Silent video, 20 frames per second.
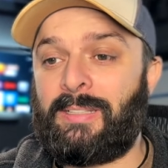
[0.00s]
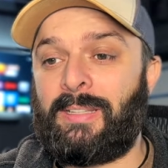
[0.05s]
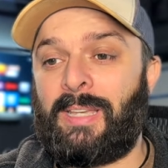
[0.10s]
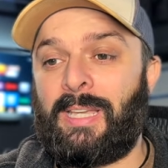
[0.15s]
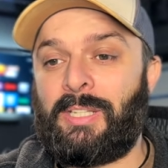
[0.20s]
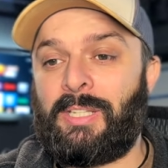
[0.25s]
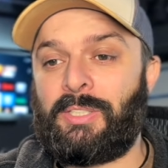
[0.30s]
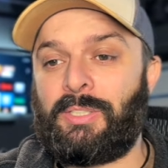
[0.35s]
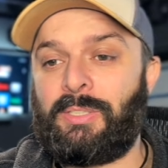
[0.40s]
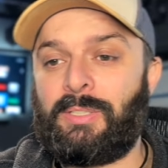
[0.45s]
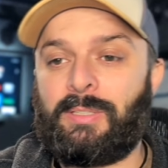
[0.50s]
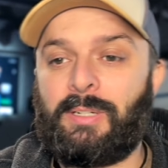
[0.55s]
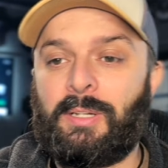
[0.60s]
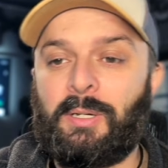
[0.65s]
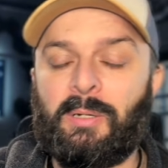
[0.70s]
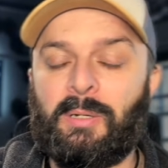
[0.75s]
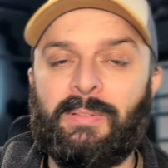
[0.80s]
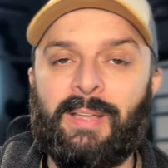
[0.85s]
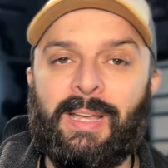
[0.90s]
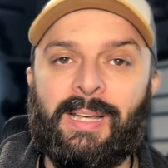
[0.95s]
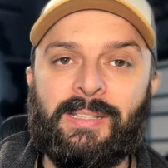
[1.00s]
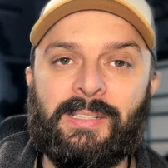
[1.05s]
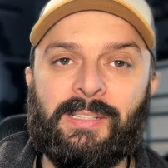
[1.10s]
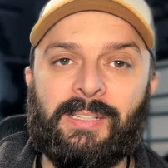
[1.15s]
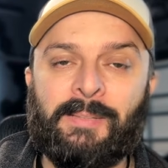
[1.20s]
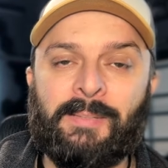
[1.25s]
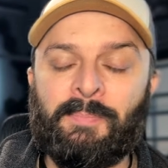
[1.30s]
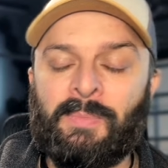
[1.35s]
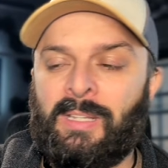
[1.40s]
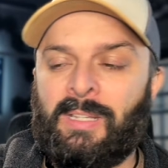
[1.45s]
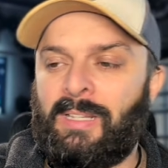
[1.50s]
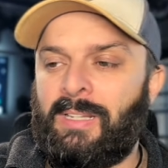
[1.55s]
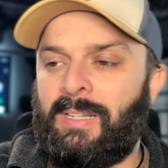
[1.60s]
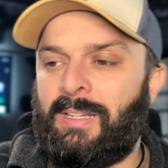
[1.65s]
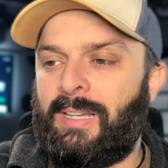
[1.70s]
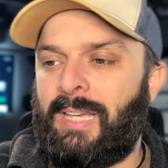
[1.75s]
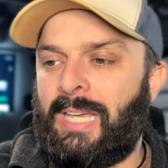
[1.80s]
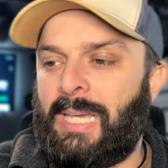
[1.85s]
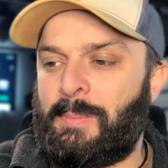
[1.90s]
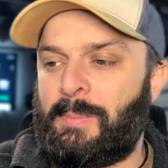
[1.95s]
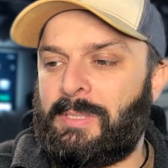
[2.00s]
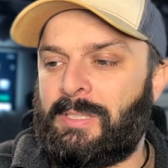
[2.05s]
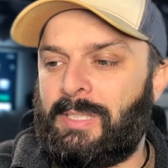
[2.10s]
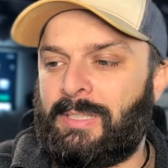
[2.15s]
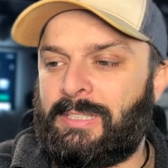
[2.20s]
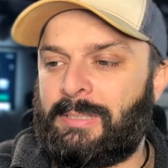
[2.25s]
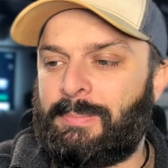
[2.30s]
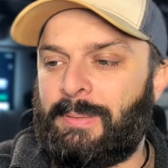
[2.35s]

In case you don't know, I've had the Amazon